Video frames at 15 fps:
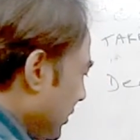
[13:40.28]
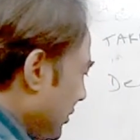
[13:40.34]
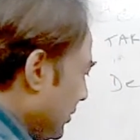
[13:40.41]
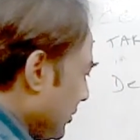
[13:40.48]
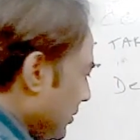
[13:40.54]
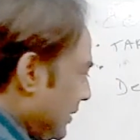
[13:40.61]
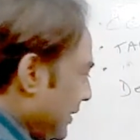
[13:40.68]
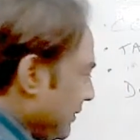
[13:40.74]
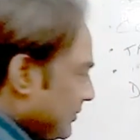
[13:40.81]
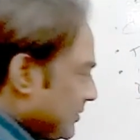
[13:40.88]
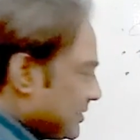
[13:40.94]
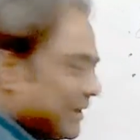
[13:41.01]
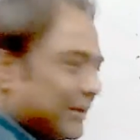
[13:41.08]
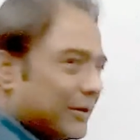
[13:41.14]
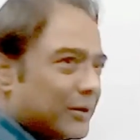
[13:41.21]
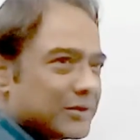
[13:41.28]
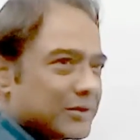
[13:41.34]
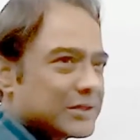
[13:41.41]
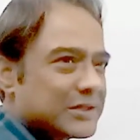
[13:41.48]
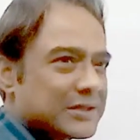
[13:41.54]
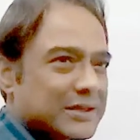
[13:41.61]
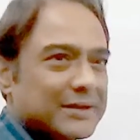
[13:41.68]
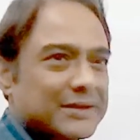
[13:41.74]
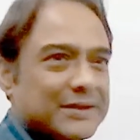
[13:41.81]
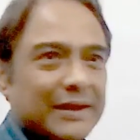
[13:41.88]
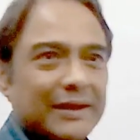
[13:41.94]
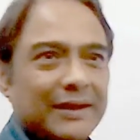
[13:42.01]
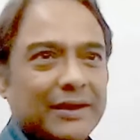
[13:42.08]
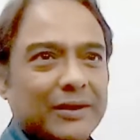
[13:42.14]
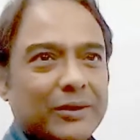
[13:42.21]
you don't have to say yours
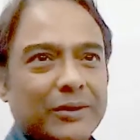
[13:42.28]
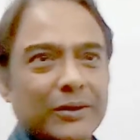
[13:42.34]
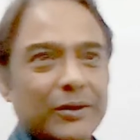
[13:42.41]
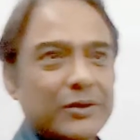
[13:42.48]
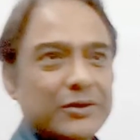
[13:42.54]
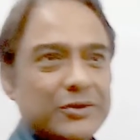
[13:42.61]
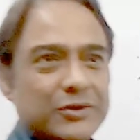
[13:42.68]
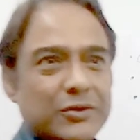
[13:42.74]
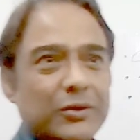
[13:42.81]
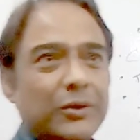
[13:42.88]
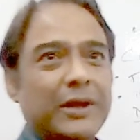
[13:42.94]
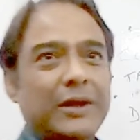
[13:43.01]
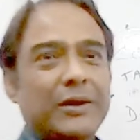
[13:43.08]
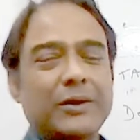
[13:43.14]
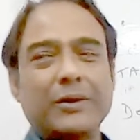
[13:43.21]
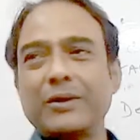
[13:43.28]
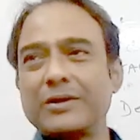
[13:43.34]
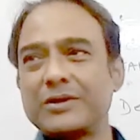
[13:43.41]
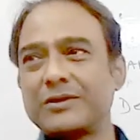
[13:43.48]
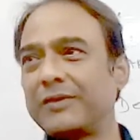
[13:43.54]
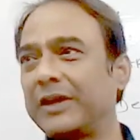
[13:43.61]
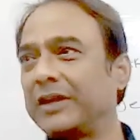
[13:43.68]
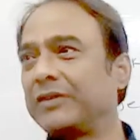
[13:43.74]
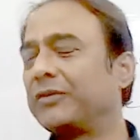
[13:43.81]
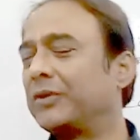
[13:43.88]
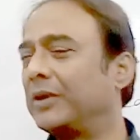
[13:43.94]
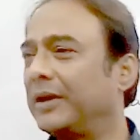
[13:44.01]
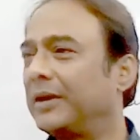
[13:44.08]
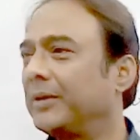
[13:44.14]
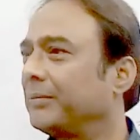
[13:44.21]
sincerely or yours truly or yours
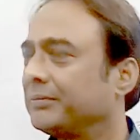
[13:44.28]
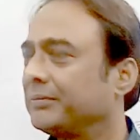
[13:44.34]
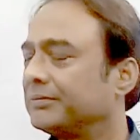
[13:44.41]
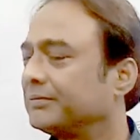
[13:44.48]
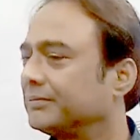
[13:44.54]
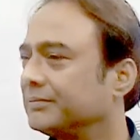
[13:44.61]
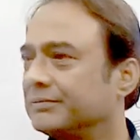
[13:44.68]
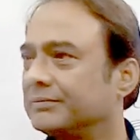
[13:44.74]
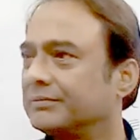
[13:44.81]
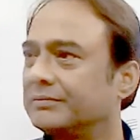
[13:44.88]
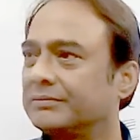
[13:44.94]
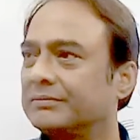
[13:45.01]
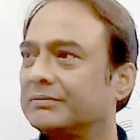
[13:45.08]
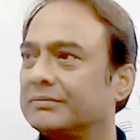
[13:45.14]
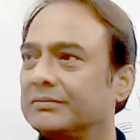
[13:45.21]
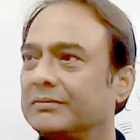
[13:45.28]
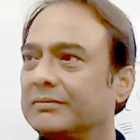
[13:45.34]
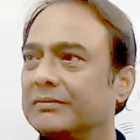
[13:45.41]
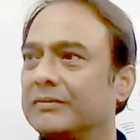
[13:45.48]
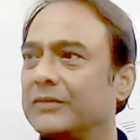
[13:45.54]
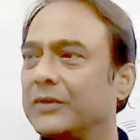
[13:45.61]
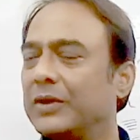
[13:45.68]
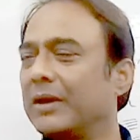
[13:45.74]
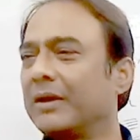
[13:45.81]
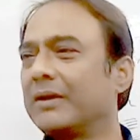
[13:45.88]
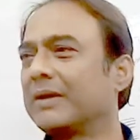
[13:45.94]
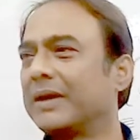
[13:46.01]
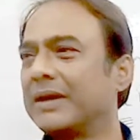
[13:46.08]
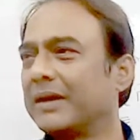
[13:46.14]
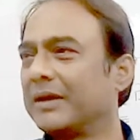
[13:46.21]
faithfully. You're not
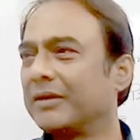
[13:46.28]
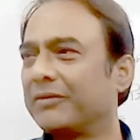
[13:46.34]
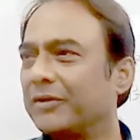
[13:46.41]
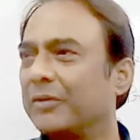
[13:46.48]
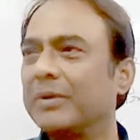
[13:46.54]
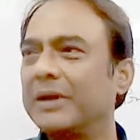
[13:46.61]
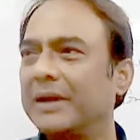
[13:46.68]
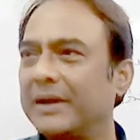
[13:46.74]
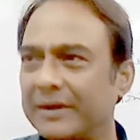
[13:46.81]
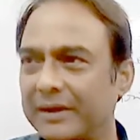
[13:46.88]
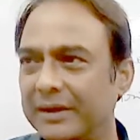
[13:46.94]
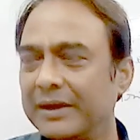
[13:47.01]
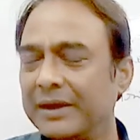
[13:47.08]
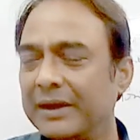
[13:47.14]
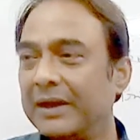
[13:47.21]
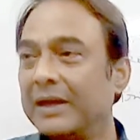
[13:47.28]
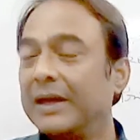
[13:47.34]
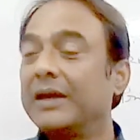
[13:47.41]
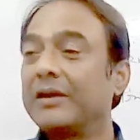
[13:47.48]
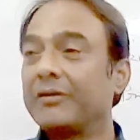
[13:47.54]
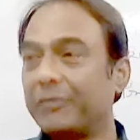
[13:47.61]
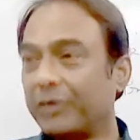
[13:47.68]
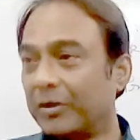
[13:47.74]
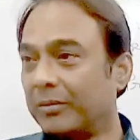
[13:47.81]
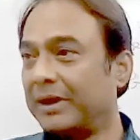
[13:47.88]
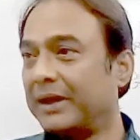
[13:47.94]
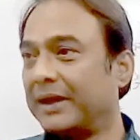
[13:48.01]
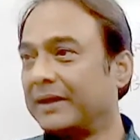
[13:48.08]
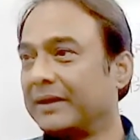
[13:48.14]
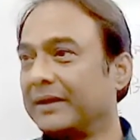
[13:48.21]
writing a formal letter. In a formal
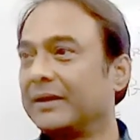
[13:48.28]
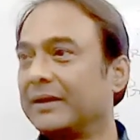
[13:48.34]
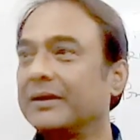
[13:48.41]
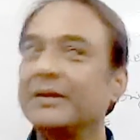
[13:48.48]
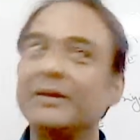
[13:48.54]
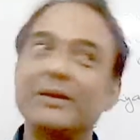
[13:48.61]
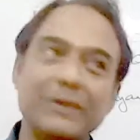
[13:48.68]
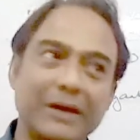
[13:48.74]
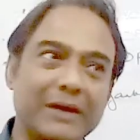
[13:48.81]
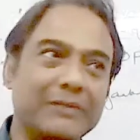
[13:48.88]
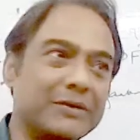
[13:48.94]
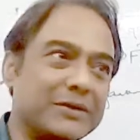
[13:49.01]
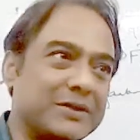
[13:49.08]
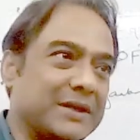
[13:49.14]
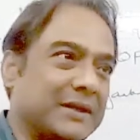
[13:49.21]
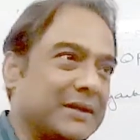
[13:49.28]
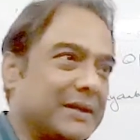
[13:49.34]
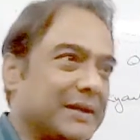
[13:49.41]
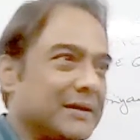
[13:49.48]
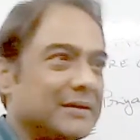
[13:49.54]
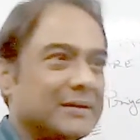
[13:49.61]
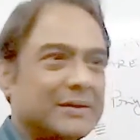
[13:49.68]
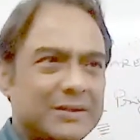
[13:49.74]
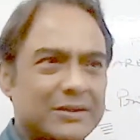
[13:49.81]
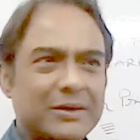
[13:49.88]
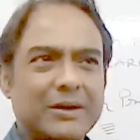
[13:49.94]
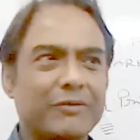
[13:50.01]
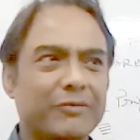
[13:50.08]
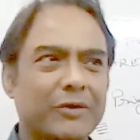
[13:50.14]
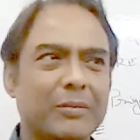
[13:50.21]
letter, you have to state that. This is
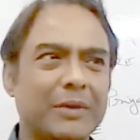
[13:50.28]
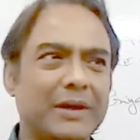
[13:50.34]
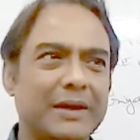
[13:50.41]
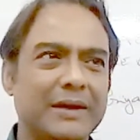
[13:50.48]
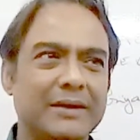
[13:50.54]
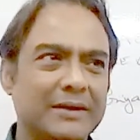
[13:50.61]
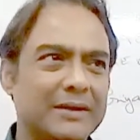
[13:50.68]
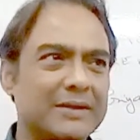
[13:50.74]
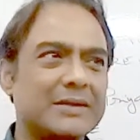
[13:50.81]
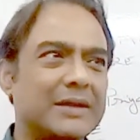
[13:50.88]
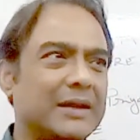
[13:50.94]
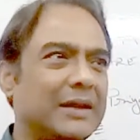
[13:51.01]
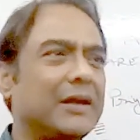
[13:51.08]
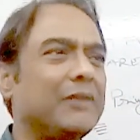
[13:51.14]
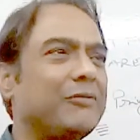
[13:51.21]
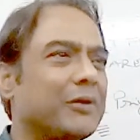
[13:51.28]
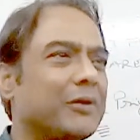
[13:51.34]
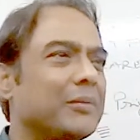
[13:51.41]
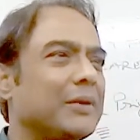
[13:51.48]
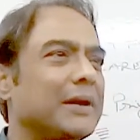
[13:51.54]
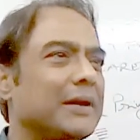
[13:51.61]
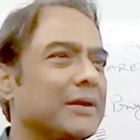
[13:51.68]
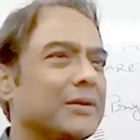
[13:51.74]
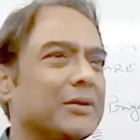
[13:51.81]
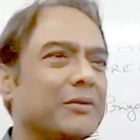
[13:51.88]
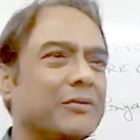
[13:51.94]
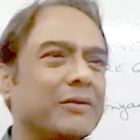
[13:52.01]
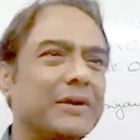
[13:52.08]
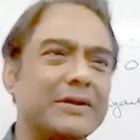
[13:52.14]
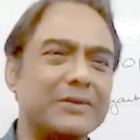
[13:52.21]
not a formal letter. This is an informal letter to
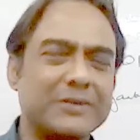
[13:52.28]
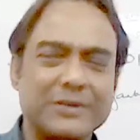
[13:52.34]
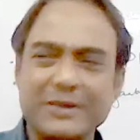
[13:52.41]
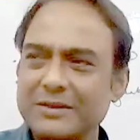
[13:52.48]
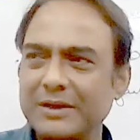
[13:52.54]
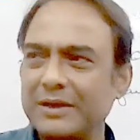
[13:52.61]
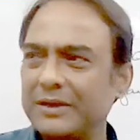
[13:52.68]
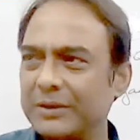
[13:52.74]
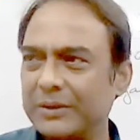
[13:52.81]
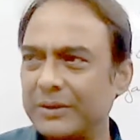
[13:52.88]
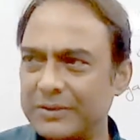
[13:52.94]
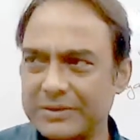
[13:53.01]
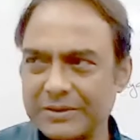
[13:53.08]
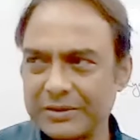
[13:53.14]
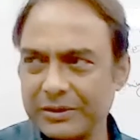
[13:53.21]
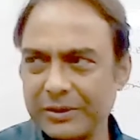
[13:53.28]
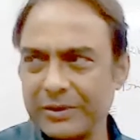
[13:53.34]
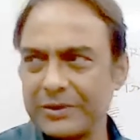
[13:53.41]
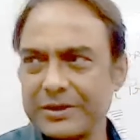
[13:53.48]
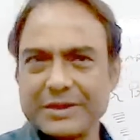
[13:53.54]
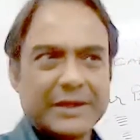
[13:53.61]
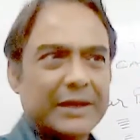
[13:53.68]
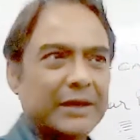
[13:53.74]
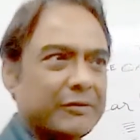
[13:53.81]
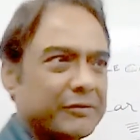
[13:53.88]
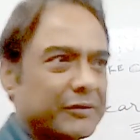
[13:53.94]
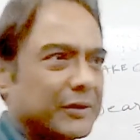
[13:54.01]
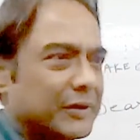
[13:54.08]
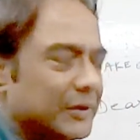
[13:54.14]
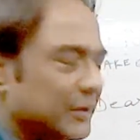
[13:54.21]
your friend. So just write yours. Yours is
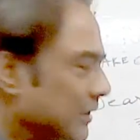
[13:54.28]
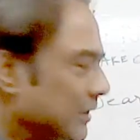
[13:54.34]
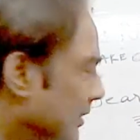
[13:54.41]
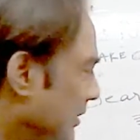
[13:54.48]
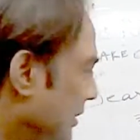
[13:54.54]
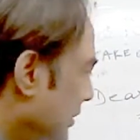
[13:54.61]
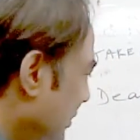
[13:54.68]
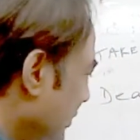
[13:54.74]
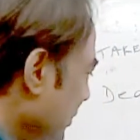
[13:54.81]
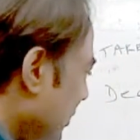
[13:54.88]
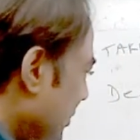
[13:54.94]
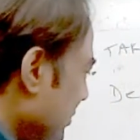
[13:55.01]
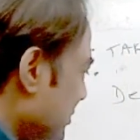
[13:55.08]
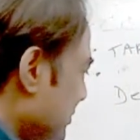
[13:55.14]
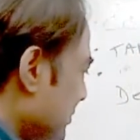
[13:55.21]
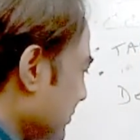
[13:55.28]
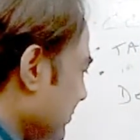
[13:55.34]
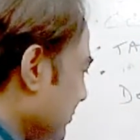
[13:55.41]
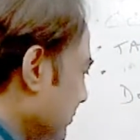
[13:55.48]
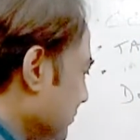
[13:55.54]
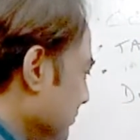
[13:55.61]
enough. Yours